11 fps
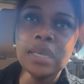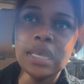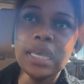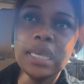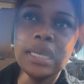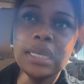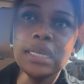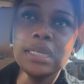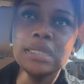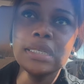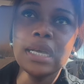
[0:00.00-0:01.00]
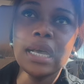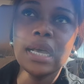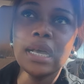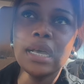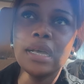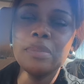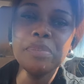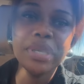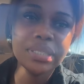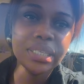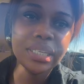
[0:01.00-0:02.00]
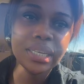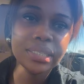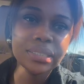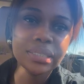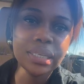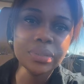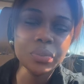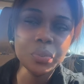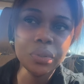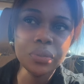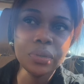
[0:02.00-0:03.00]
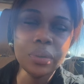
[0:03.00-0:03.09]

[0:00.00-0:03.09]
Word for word: and maintenance as well.